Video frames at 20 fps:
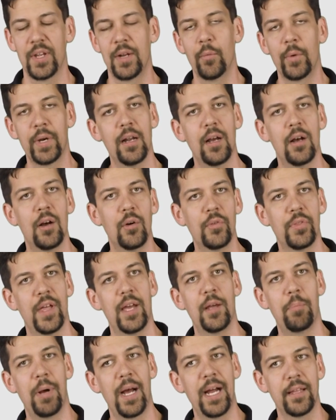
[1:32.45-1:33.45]
And we know
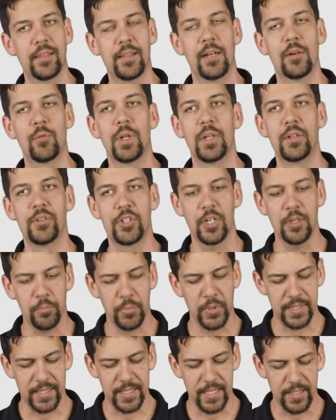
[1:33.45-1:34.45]
that Python will
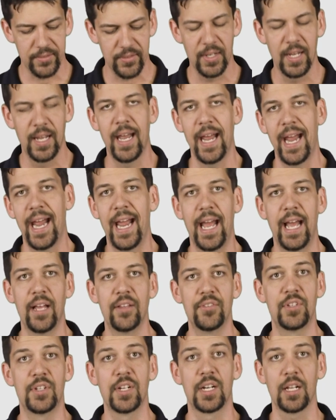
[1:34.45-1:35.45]
interpret this
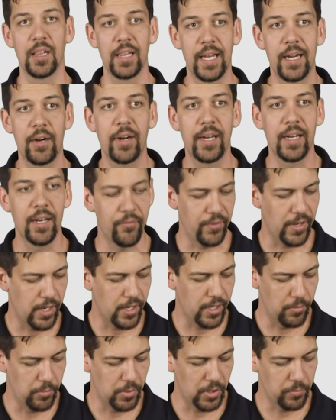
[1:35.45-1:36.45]
as declaring a
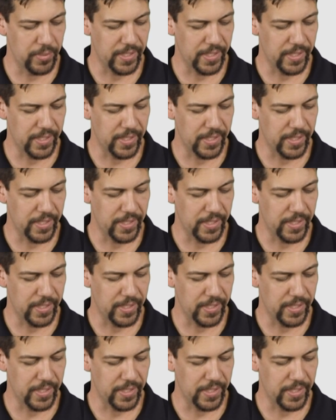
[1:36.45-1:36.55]
variable,